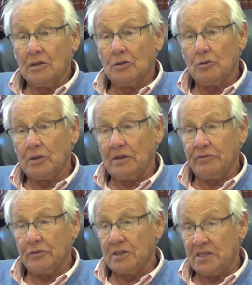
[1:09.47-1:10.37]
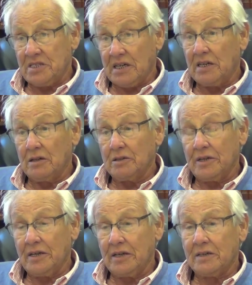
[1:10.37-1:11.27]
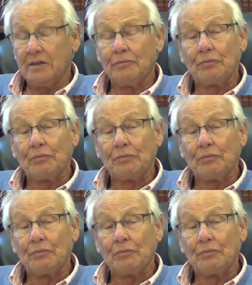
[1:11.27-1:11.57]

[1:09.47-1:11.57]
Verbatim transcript: only for a single year